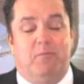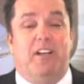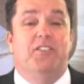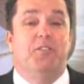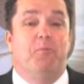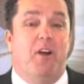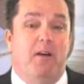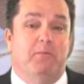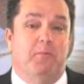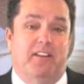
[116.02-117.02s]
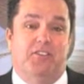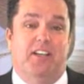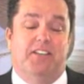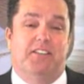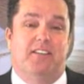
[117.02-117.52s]
Because the problem is
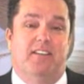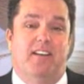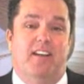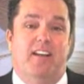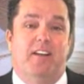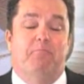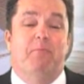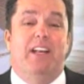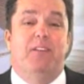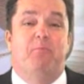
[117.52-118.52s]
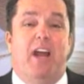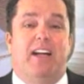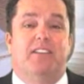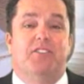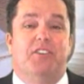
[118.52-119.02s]
this: many
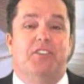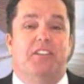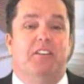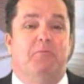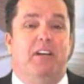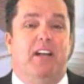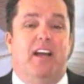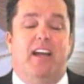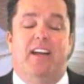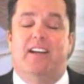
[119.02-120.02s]
practices still rely